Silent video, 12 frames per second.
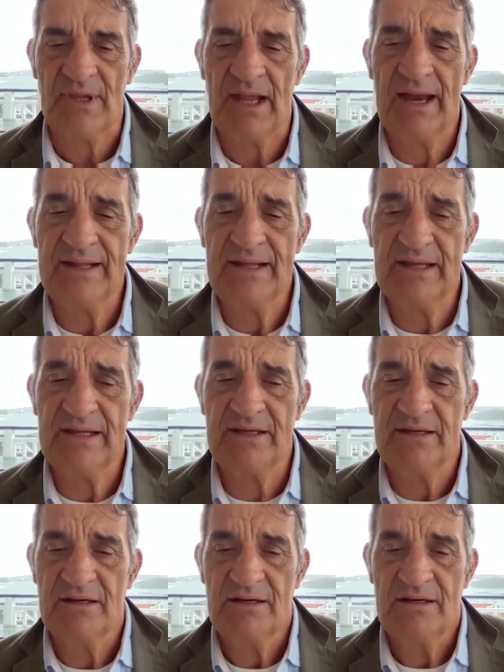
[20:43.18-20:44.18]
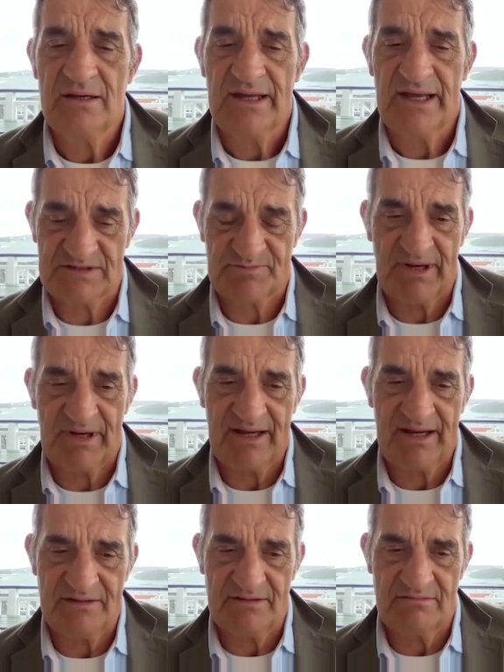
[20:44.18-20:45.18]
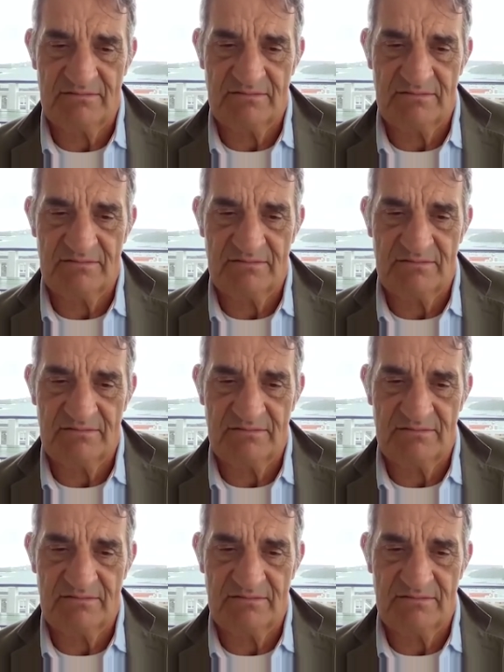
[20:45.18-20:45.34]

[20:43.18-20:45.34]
and he explained